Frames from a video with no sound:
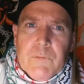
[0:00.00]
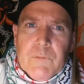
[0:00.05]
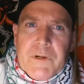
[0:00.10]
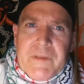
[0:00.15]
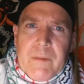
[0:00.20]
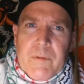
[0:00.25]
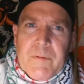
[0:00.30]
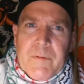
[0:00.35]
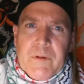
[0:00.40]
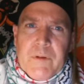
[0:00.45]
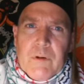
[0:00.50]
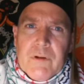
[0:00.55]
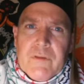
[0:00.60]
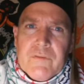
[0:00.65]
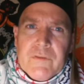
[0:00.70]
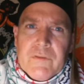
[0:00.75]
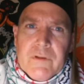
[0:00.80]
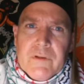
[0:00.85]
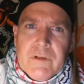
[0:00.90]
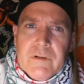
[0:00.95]
came to be known as
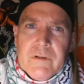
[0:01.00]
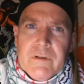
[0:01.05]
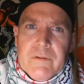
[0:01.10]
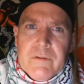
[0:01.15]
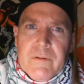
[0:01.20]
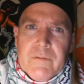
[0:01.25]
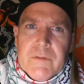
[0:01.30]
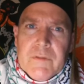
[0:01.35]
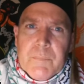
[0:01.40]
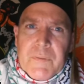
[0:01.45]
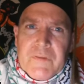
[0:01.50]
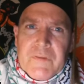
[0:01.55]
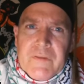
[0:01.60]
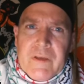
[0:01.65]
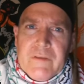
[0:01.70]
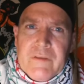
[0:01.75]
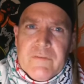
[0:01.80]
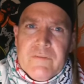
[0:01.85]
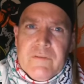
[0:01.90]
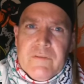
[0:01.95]
the
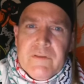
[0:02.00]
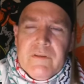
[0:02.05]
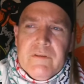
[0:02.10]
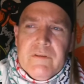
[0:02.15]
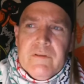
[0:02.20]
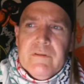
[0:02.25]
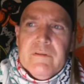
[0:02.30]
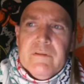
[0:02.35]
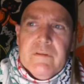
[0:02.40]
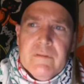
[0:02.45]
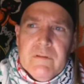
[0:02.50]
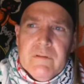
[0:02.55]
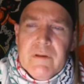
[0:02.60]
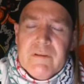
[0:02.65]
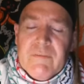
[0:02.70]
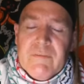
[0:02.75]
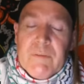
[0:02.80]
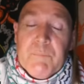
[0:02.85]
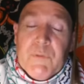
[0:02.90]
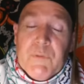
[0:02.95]
Potesti, and
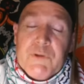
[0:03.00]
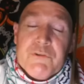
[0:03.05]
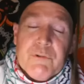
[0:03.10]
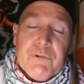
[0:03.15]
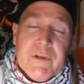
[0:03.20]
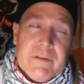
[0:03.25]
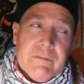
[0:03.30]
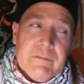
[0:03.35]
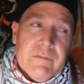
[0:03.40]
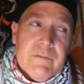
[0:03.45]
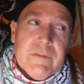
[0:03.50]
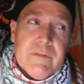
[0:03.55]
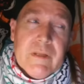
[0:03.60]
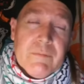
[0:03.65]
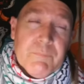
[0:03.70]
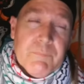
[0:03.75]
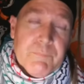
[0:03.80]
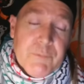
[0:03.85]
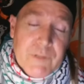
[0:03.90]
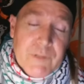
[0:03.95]
if I'm butchering that
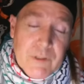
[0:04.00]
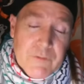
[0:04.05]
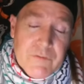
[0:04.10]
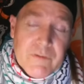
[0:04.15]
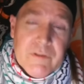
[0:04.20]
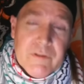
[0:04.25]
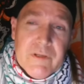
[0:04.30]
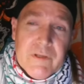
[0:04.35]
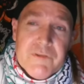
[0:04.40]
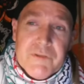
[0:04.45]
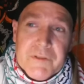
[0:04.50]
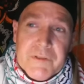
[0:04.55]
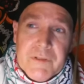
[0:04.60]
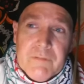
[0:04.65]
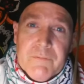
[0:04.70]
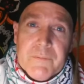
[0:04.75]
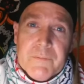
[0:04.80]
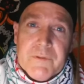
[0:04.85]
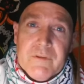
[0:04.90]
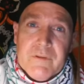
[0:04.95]
pronunciation again,
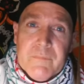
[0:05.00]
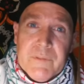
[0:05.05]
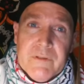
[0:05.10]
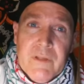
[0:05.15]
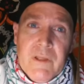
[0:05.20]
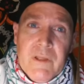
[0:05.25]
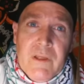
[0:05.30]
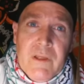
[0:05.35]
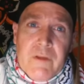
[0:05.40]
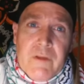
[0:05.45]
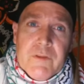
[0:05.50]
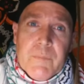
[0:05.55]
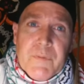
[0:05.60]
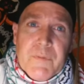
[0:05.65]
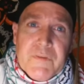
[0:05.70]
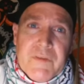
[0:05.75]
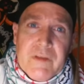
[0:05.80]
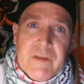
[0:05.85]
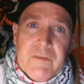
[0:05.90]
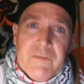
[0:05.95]
forgive me, the
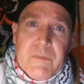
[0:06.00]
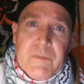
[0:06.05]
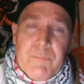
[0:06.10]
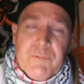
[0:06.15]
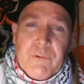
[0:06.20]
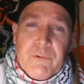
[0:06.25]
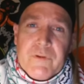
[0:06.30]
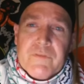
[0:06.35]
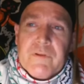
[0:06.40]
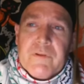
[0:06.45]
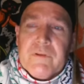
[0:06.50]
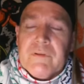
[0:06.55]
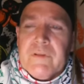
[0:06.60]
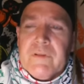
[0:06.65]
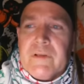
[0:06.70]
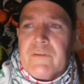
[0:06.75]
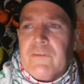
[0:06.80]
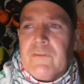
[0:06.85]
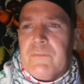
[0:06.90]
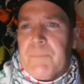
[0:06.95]
Potesti prison
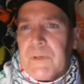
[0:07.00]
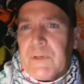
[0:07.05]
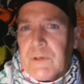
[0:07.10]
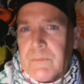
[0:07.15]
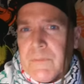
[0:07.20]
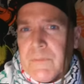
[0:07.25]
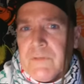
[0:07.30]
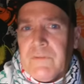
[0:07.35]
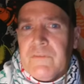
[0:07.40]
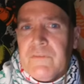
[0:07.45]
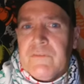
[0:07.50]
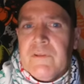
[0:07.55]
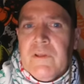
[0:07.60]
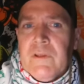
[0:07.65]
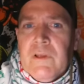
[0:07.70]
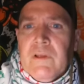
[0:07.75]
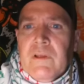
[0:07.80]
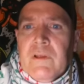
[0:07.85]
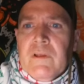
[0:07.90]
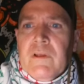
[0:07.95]
experiments.
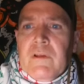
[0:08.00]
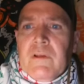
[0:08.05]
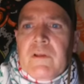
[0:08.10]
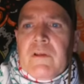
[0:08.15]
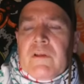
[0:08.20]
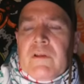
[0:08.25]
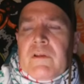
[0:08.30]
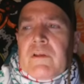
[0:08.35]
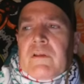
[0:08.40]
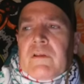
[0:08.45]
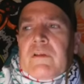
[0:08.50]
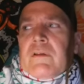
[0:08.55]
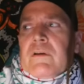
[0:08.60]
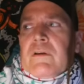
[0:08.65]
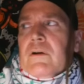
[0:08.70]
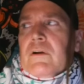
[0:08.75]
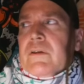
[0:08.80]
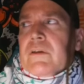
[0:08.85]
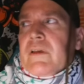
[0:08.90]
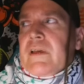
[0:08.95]

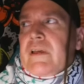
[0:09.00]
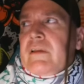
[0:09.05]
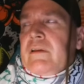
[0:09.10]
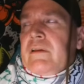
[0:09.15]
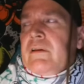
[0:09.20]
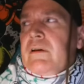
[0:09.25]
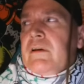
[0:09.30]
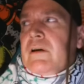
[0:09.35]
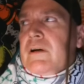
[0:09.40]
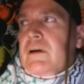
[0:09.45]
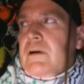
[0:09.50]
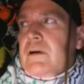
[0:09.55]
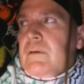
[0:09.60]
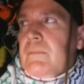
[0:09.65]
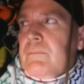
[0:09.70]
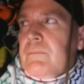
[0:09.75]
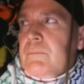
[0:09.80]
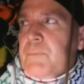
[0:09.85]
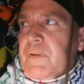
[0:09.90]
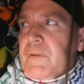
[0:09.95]
Okay,
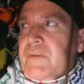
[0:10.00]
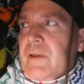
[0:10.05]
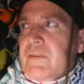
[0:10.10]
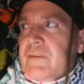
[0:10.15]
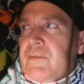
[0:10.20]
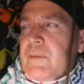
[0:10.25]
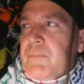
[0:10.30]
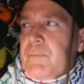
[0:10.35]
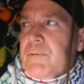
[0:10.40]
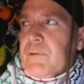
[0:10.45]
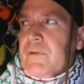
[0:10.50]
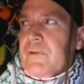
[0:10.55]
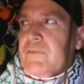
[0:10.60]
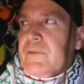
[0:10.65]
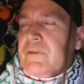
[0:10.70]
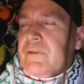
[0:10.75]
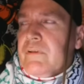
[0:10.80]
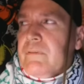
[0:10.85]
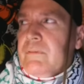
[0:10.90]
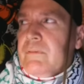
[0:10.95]
Potesti
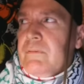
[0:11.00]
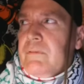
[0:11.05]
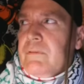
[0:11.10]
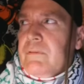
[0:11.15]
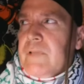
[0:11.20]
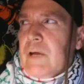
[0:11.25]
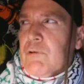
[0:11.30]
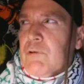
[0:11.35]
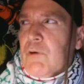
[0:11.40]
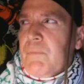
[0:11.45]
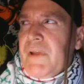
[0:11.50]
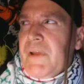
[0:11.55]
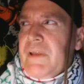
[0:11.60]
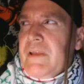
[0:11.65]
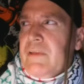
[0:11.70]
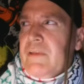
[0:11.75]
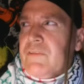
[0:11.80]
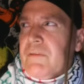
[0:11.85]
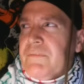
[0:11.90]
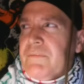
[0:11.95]
prison. Now, Romania
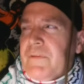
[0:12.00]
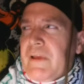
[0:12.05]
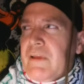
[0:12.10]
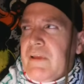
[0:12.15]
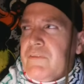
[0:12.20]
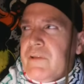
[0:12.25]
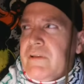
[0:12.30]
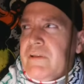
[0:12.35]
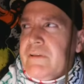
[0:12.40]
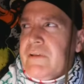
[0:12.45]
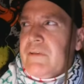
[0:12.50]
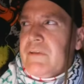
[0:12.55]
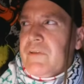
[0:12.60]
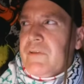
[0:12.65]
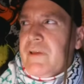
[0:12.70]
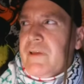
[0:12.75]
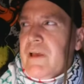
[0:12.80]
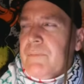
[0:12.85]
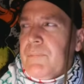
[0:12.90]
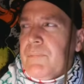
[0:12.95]
is a fascinating
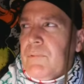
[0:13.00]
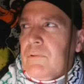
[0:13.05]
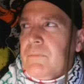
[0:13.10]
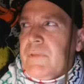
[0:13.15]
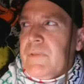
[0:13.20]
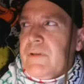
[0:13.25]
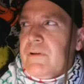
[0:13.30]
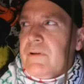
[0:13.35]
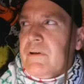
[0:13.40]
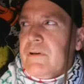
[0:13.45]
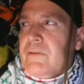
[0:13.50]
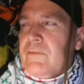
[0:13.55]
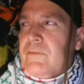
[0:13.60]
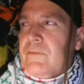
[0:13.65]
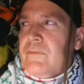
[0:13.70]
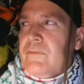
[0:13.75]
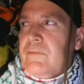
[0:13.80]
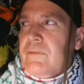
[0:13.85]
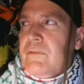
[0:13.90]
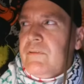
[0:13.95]
example because